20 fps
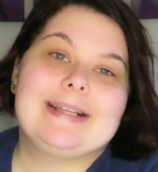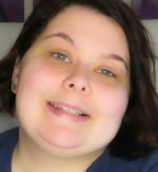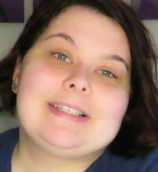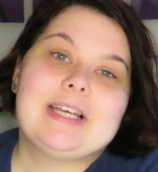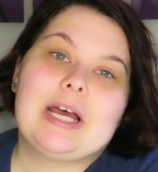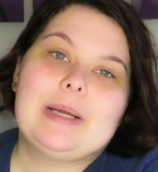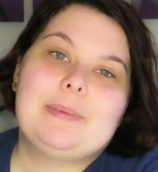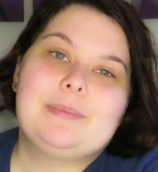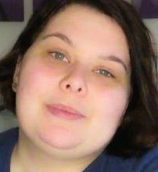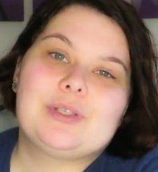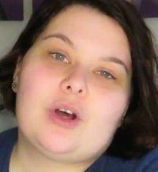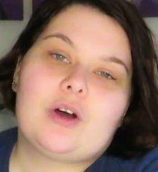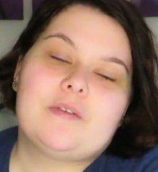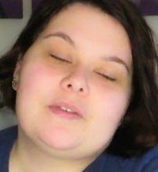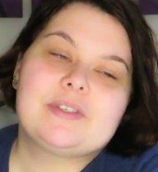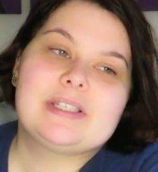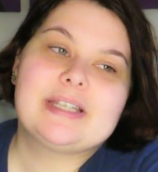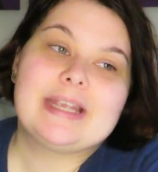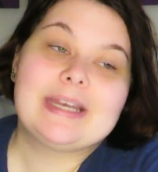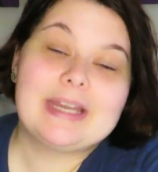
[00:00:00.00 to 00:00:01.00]
In terms
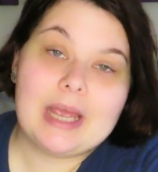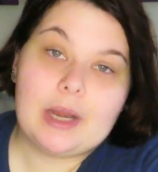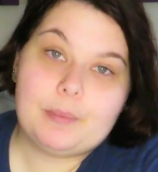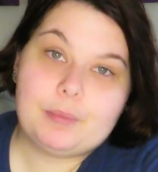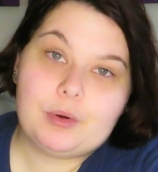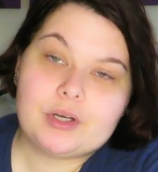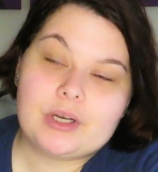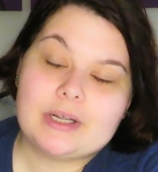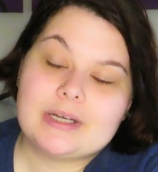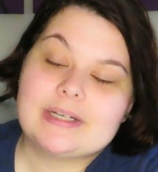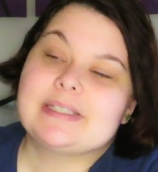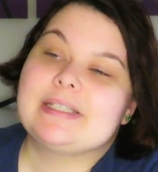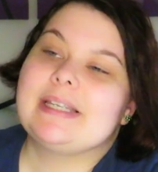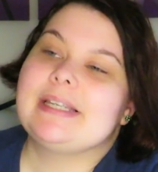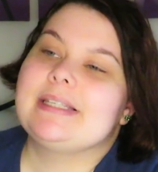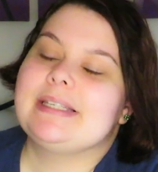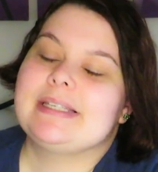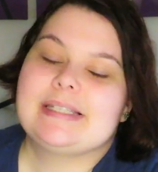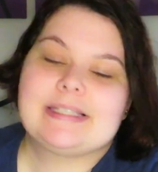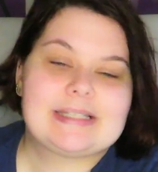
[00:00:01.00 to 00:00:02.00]
of skincare products,
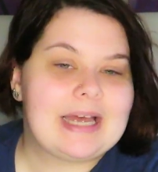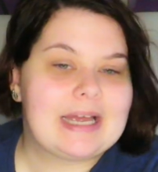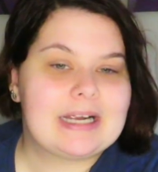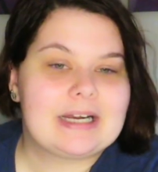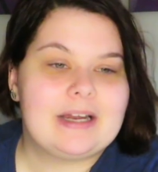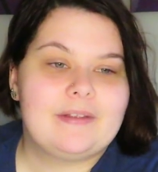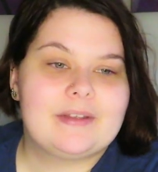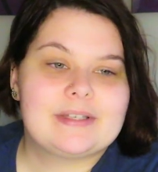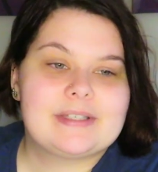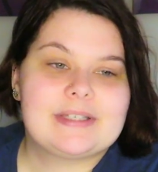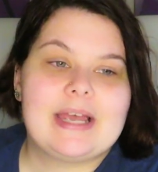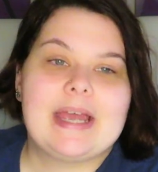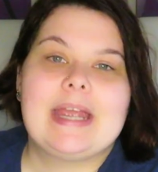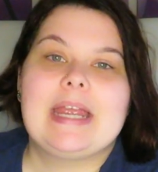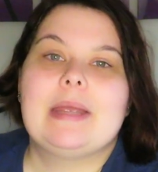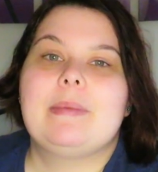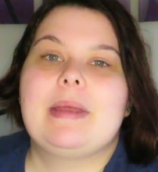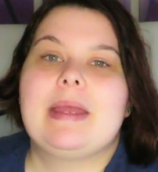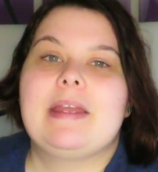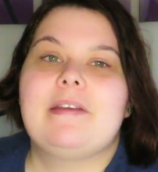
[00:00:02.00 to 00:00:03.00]
it's exactly the
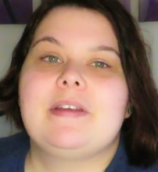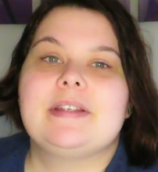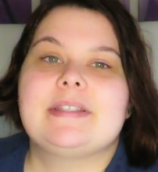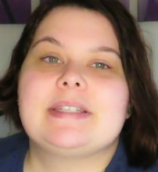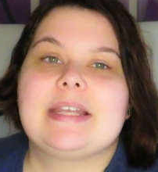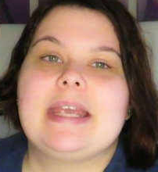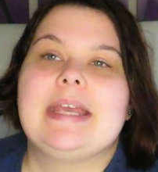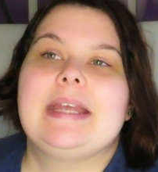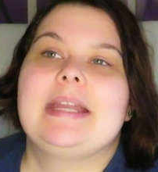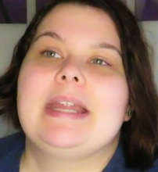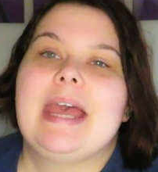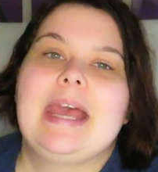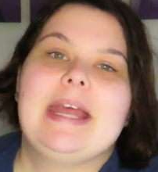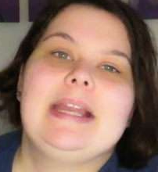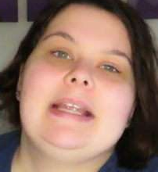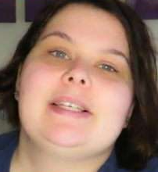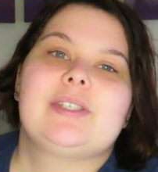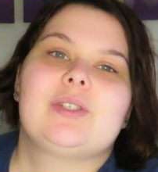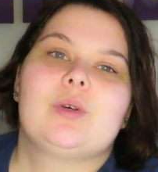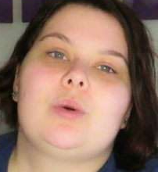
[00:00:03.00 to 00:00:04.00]
same. If it's in
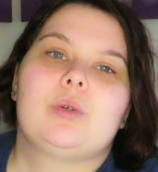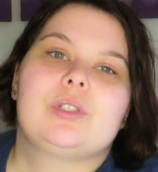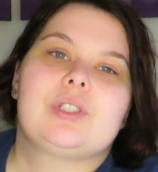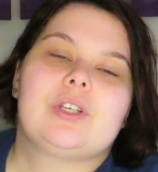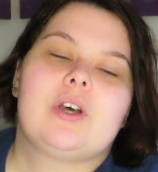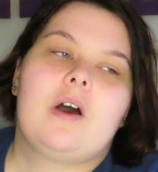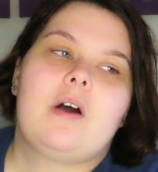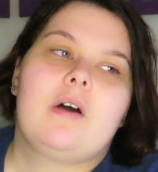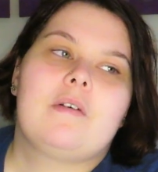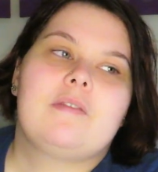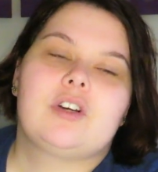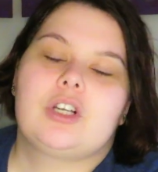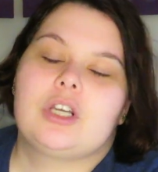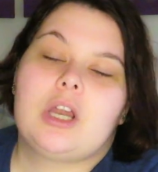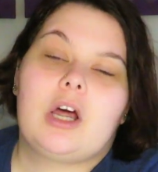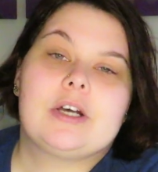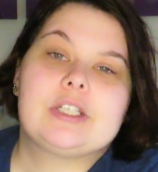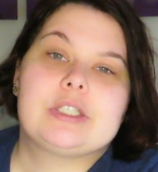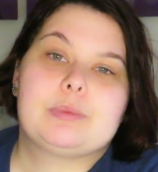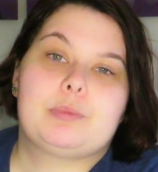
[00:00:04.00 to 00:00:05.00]
any sort of
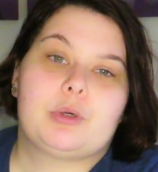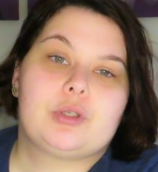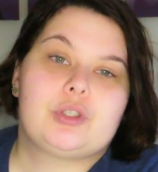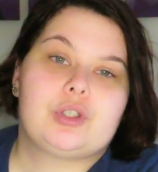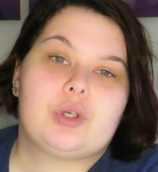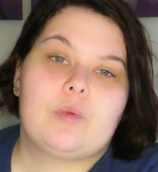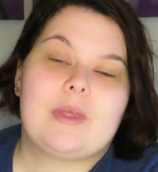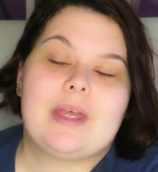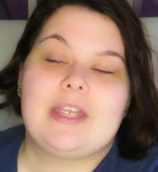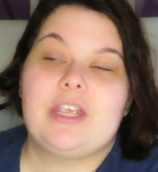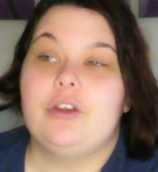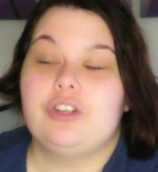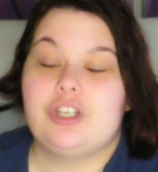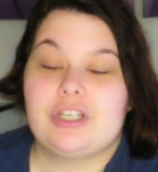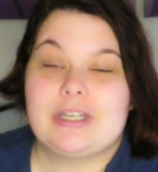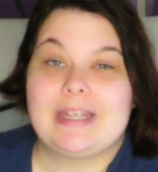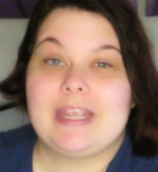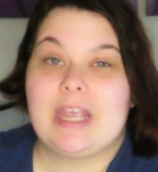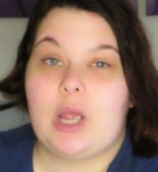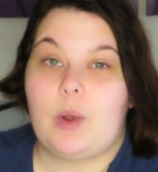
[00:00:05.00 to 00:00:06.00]
glass bottle, they
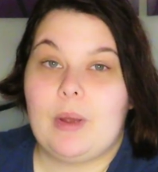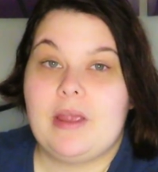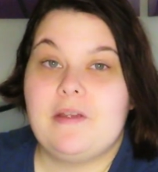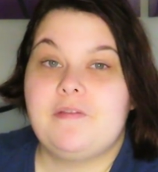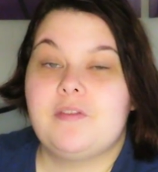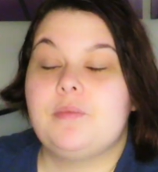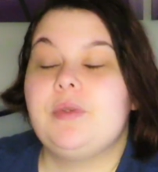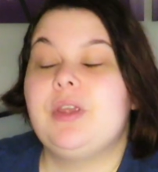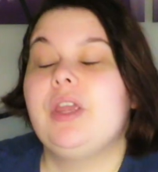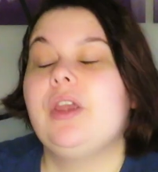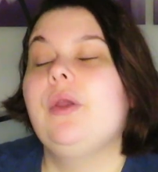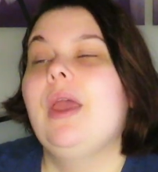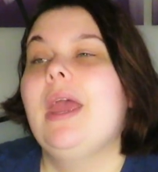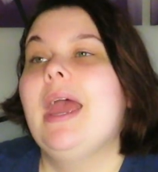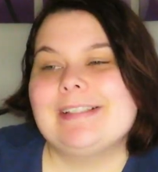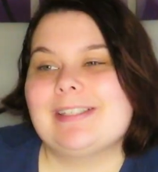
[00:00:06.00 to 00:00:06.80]
usually take it away from you.